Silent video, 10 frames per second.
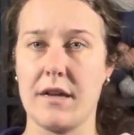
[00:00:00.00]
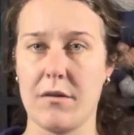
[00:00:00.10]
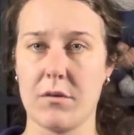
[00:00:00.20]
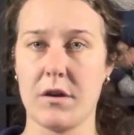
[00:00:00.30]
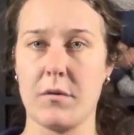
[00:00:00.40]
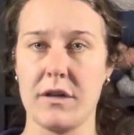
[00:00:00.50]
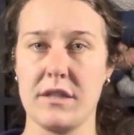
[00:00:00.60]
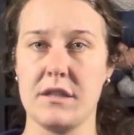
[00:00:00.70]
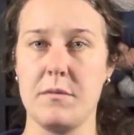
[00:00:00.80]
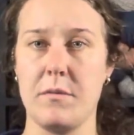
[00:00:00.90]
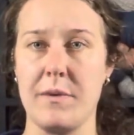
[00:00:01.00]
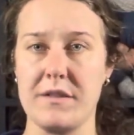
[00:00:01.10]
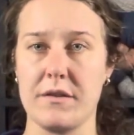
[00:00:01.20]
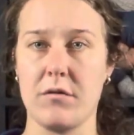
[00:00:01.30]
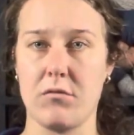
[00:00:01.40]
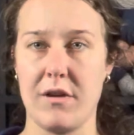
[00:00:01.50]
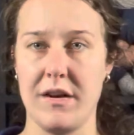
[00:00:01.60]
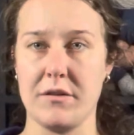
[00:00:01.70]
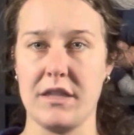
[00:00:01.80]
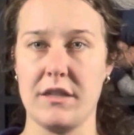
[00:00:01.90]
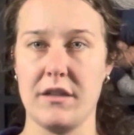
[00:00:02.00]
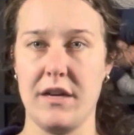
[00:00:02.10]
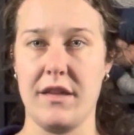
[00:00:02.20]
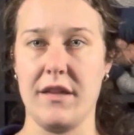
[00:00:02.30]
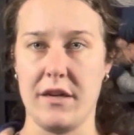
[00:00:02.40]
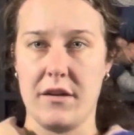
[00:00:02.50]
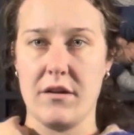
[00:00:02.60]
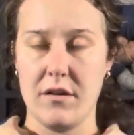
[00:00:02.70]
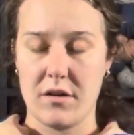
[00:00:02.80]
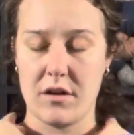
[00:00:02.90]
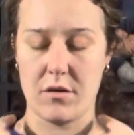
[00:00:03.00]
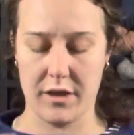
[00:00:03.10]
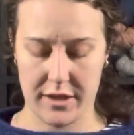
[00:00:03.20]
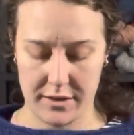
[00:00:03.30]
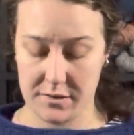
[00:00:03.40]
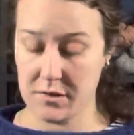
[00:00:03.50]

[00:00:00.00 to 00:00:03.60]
I really wanted it to be basically rounded and then go like this.